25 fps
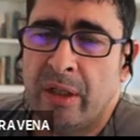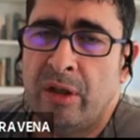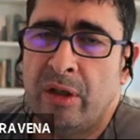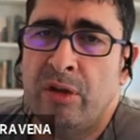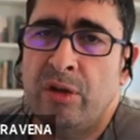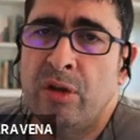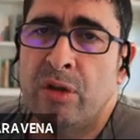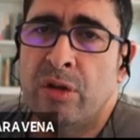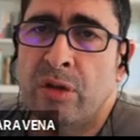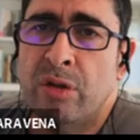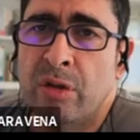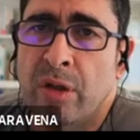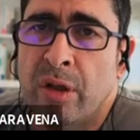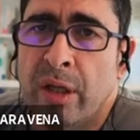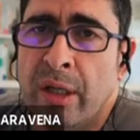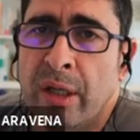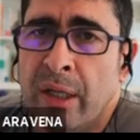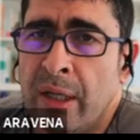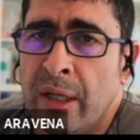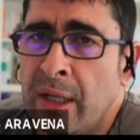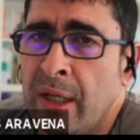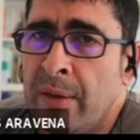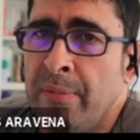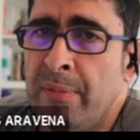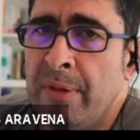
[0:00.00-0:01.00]
Just
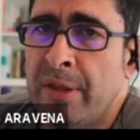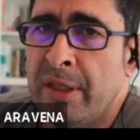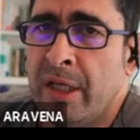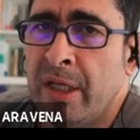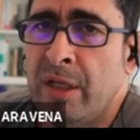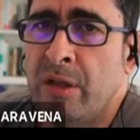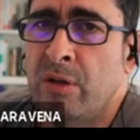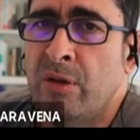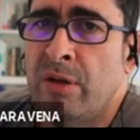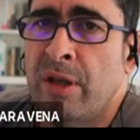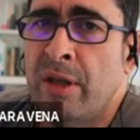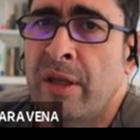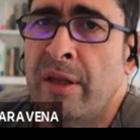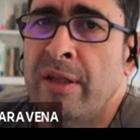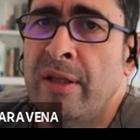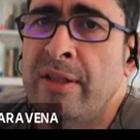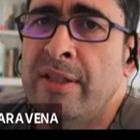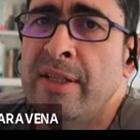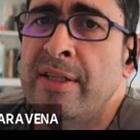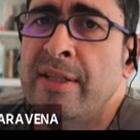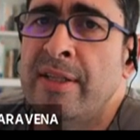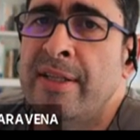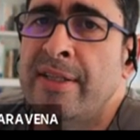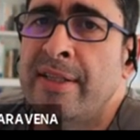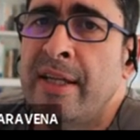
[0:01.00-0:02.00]
let me tell you that this
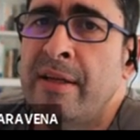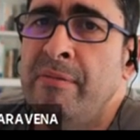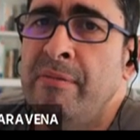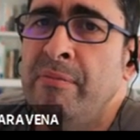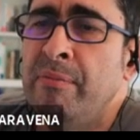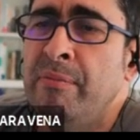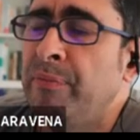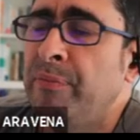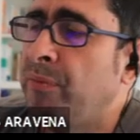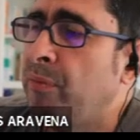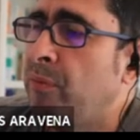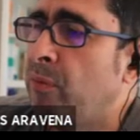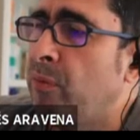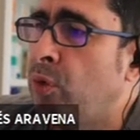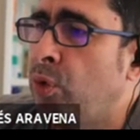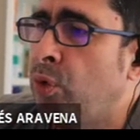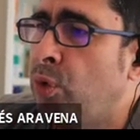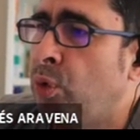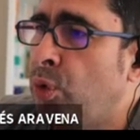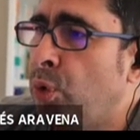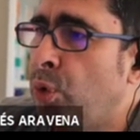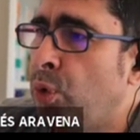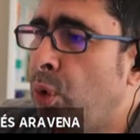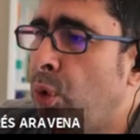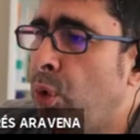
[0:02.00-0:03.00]
is the same
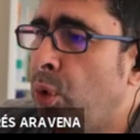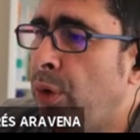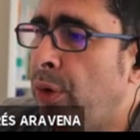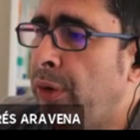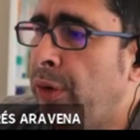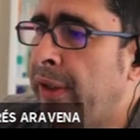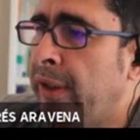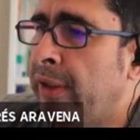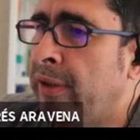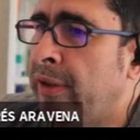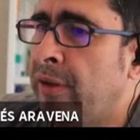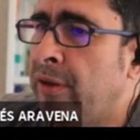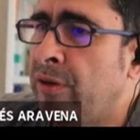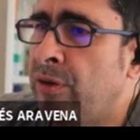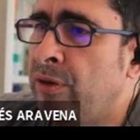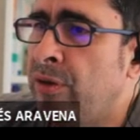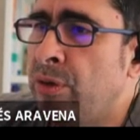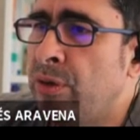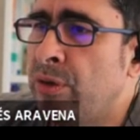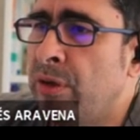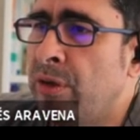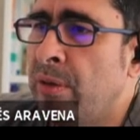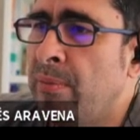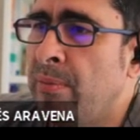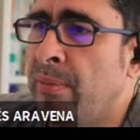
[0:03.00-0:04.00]
tool that is
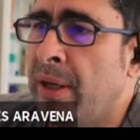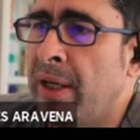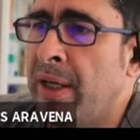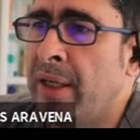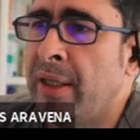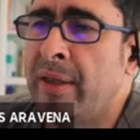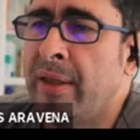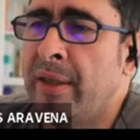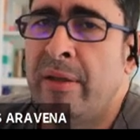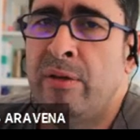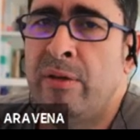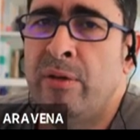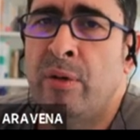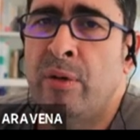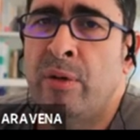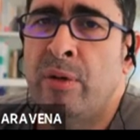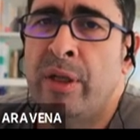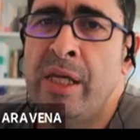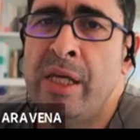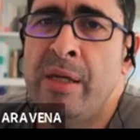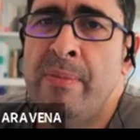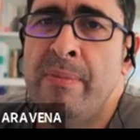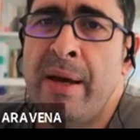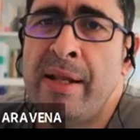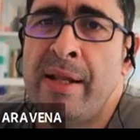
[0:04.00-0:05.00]
used by your
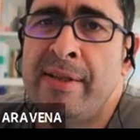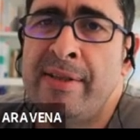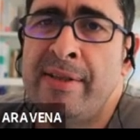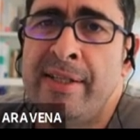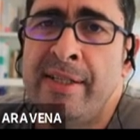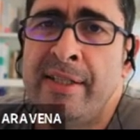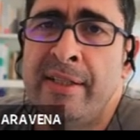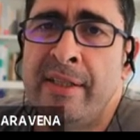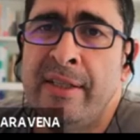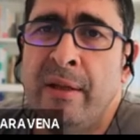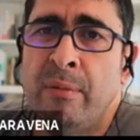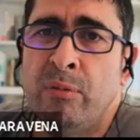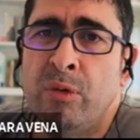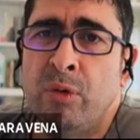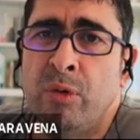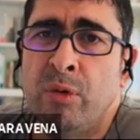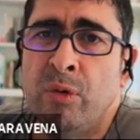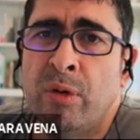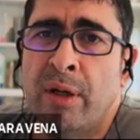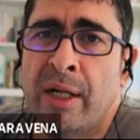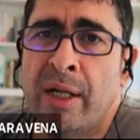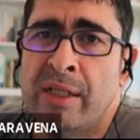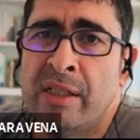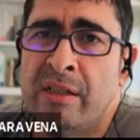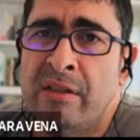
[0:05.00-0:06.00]
email system to
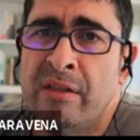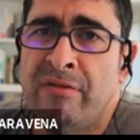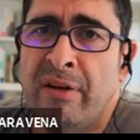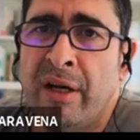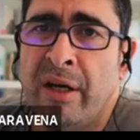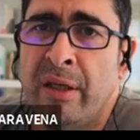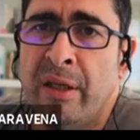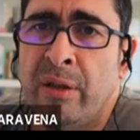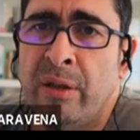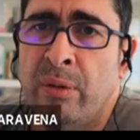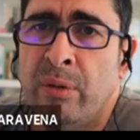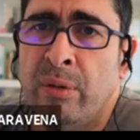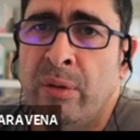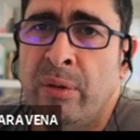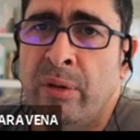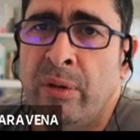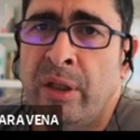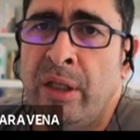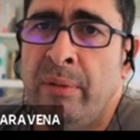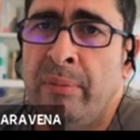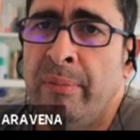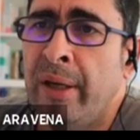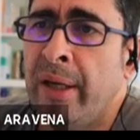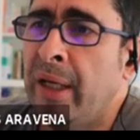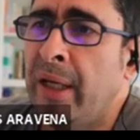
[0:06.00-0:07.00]
classify your
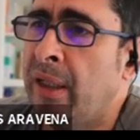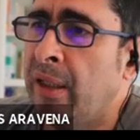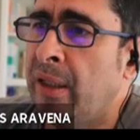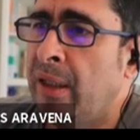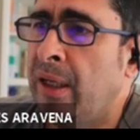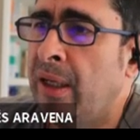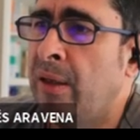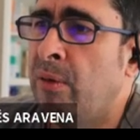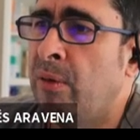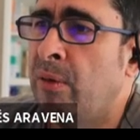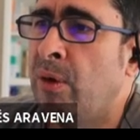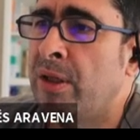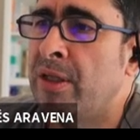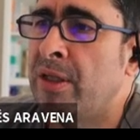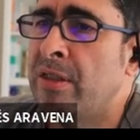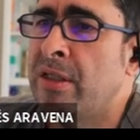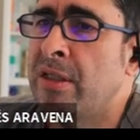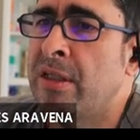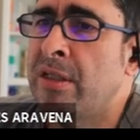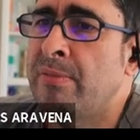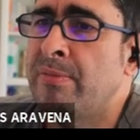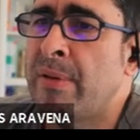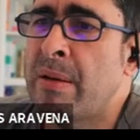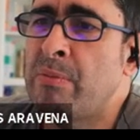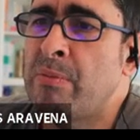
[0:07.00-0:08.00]
email, like what
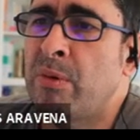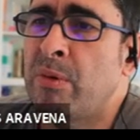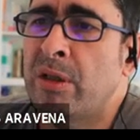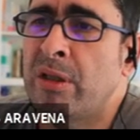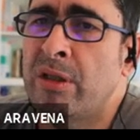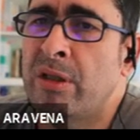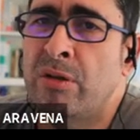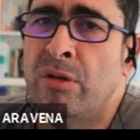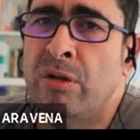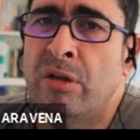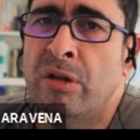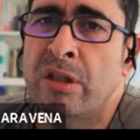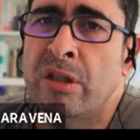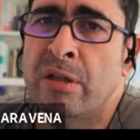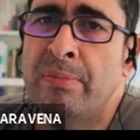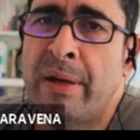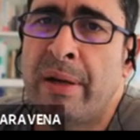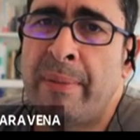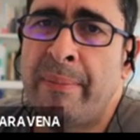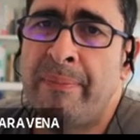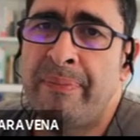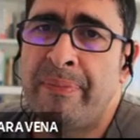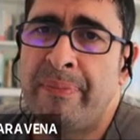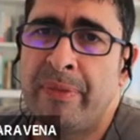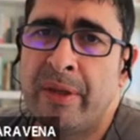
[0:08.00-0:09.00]
is spam, what is not
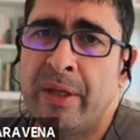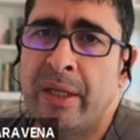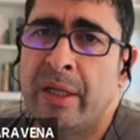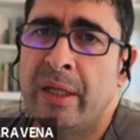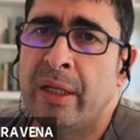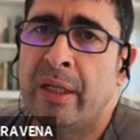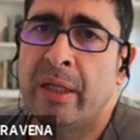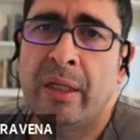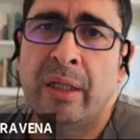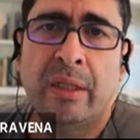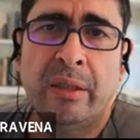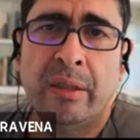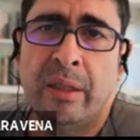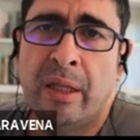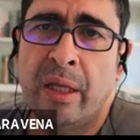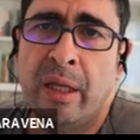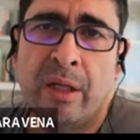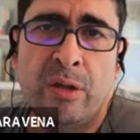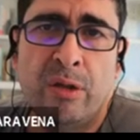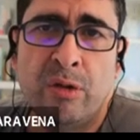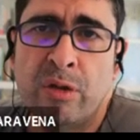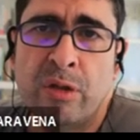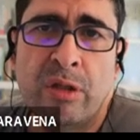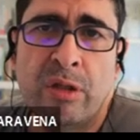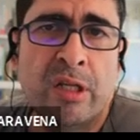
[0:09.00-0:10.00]
spam. They're
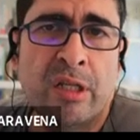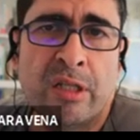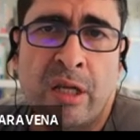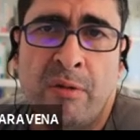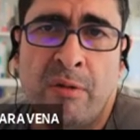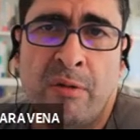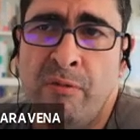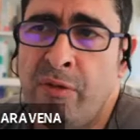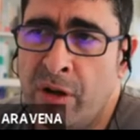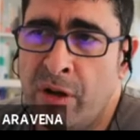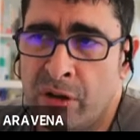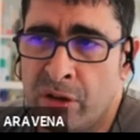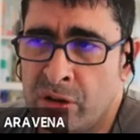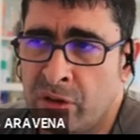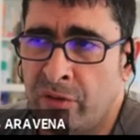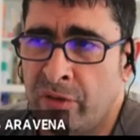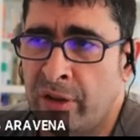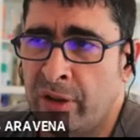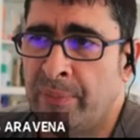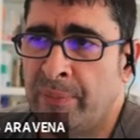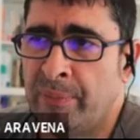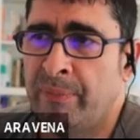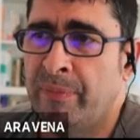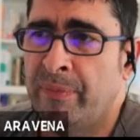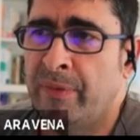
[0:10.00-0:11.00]
using the same
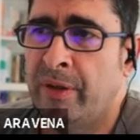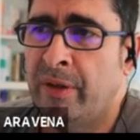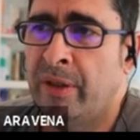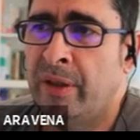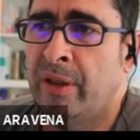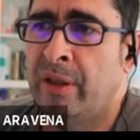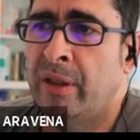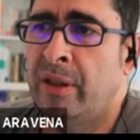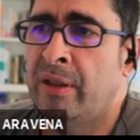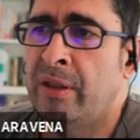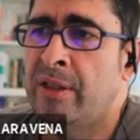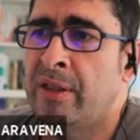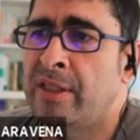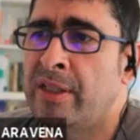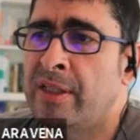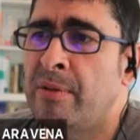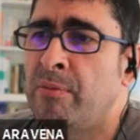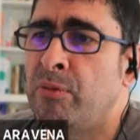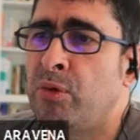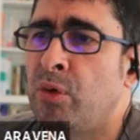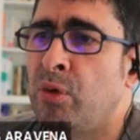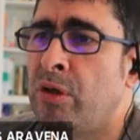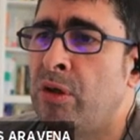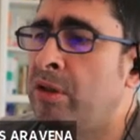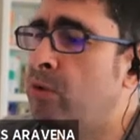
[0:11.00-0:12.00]
philosophy, the
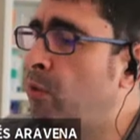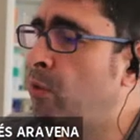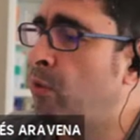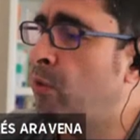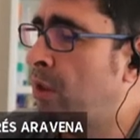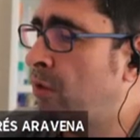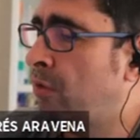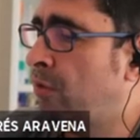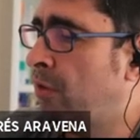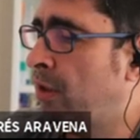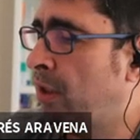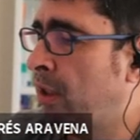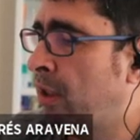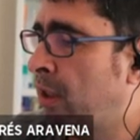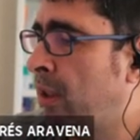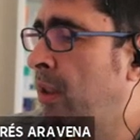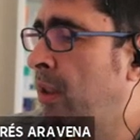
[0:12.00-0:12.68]
same tool. It's one of the